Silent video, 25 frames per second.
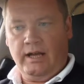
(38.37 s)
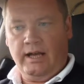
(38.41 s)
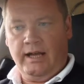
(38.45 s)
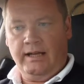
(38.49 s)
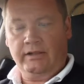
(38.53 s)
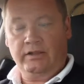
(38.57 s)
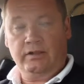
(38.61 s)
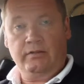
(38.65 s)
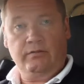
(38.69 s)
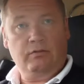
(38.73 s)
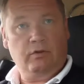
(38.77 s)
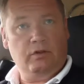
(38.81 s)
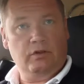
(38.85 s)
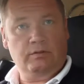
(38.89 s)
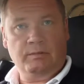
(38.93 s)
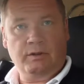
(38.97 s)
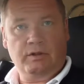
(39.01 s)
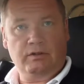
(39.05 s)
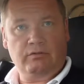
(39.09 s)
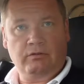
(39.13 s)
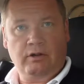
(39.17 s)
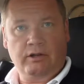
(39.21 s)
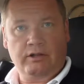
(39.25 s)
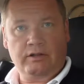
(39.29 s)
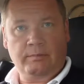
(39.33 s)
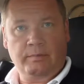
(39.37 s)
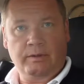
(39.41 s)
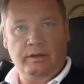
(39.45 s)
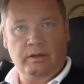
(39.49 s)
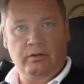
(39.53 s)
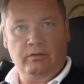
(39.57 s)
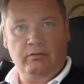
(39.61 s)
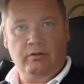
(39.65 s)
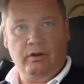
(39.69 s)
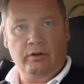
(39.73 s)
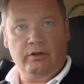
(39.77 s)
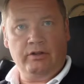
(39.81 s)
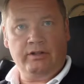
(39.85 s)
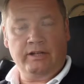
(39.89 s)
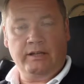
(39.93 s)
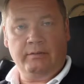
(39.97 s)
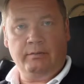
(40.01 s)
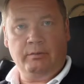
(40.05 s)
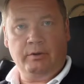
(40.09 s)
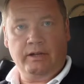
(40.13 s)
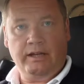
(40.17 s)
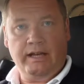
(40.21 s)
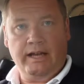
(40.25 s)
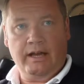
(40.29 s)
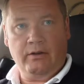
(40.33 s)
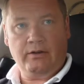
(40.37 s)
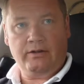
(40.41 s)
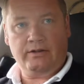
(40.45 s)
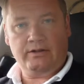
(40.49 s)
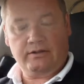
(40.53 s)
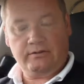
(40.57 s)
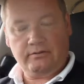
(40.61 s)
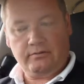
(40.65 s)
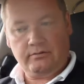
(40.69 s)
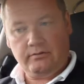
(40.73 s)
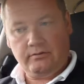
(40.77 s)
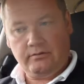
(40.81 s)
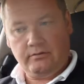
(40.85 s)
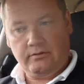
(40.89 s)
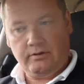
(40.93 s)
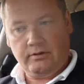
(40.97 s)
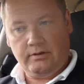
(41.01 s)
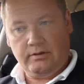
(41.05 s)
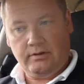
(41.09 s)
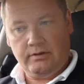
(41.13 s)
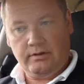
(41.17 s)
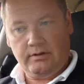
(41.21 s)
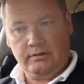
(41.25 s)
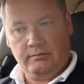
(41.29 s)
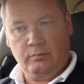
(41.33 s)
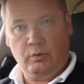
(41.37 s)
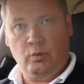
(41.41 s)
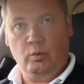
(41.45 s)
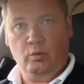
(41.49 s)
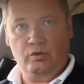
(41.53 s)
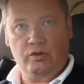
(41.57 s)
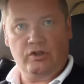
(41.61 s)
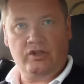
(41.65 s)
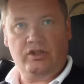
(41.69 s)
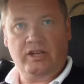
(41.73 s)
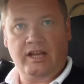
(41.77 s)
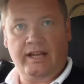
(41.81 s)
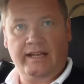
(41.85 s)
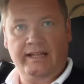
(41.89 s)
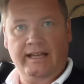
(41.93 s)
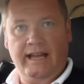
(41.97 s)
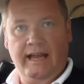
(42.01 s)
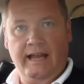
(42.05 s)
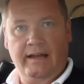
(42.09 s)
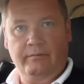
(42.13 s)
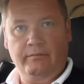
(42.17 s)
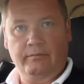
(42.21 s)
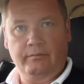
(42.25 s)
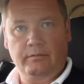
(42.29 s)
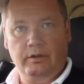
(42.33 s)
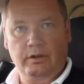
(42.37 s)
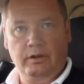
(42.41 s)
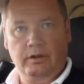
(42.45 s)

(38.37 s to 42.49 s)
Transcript: and you've got as much right to be on the road as anybody else. It's important to say that.